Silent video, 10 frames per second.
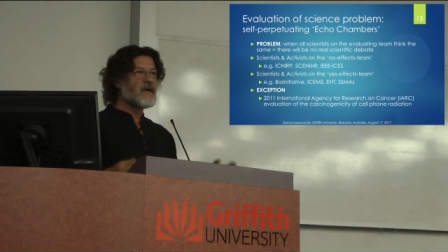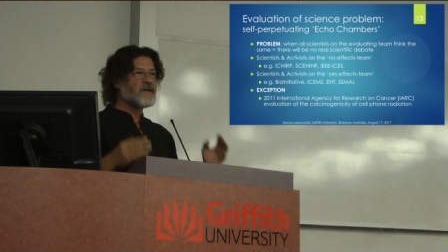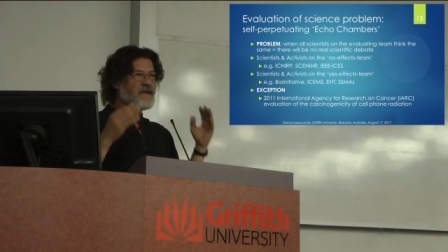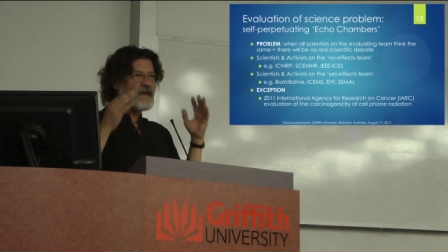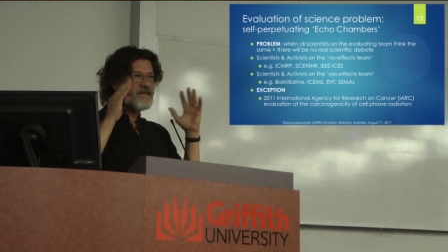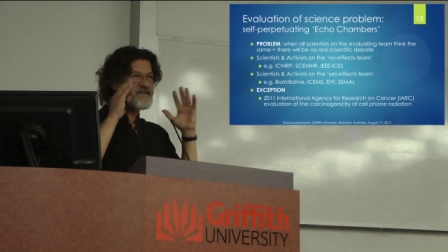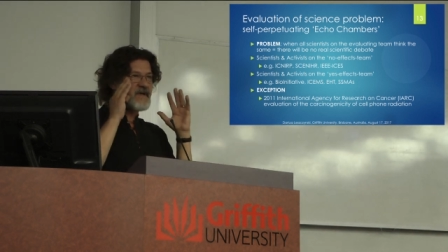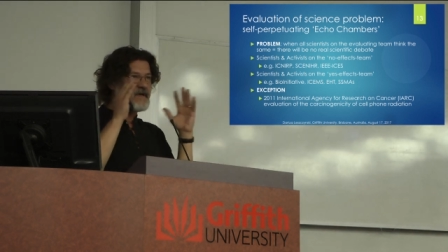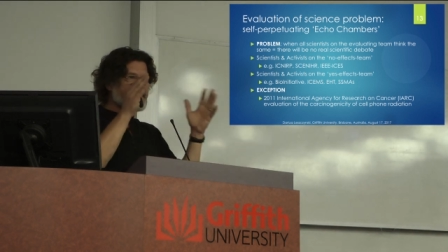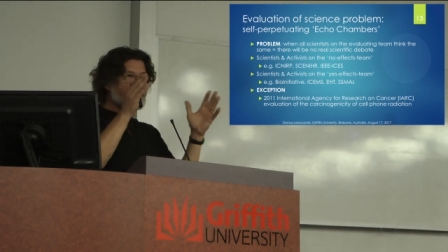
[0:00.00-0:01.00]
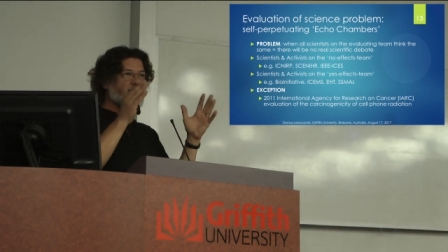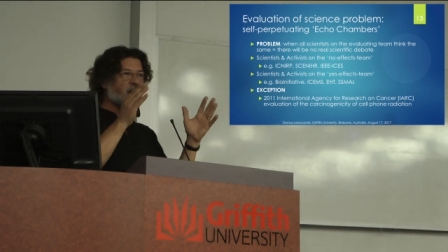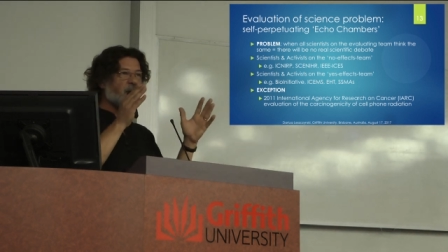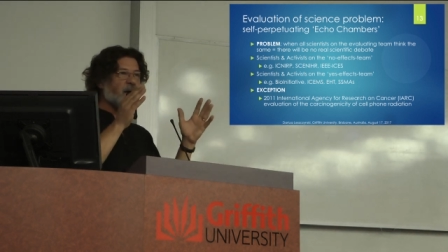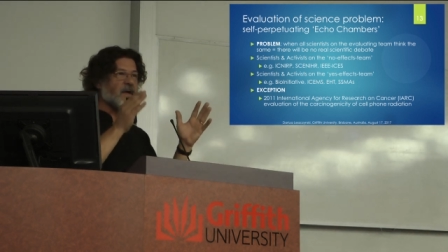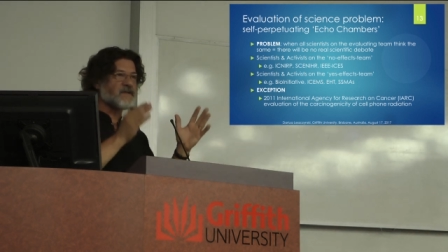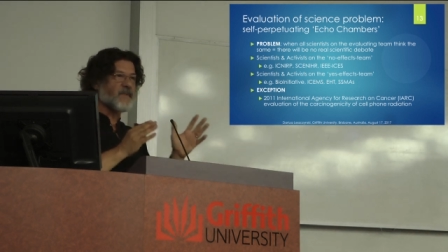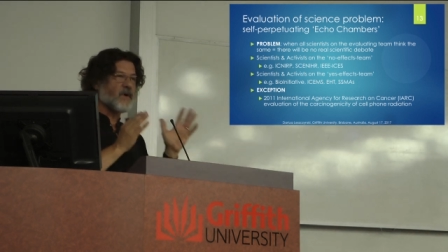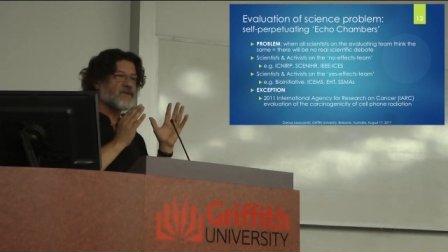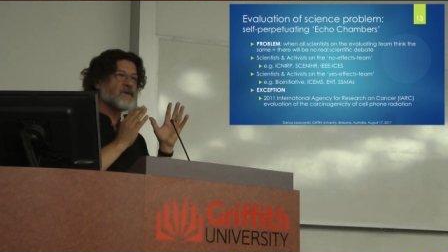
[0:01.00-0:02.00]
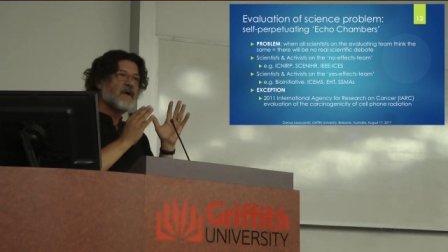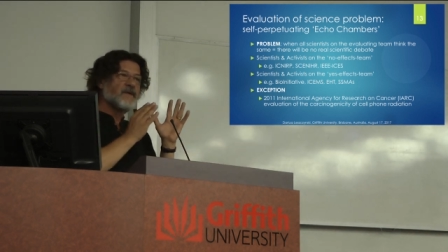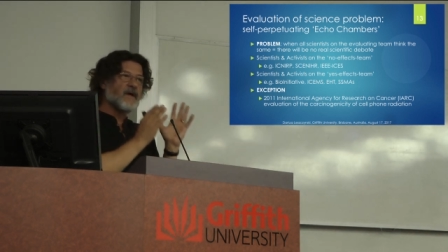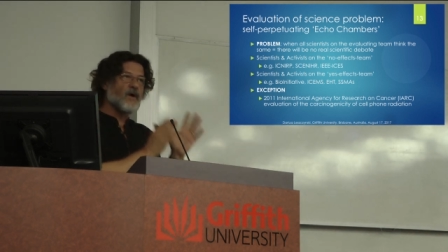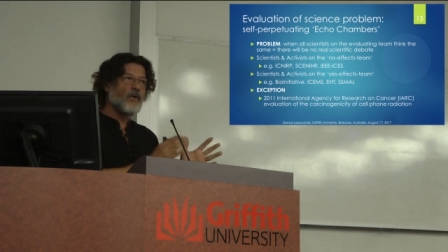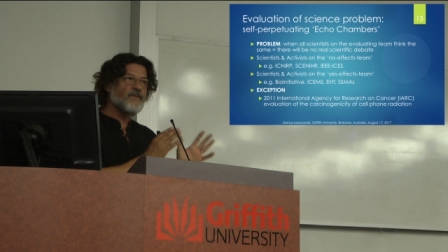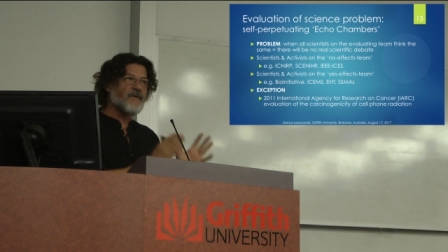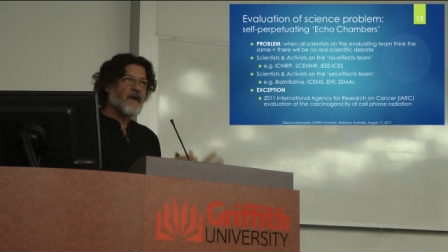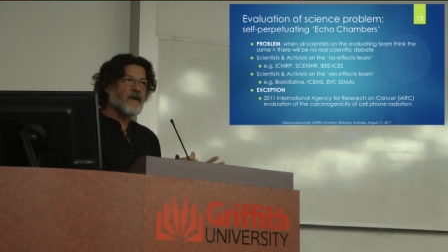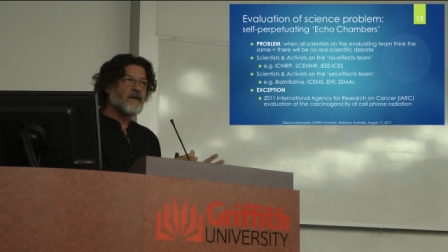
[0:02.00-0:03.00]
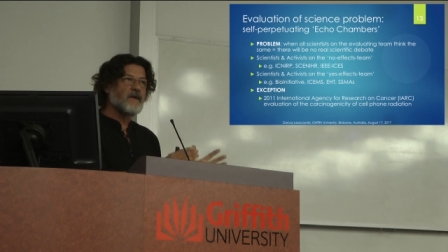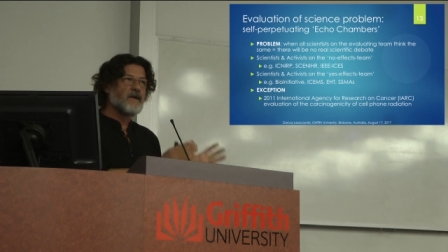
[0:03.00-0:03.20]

They have scientific bias because they all think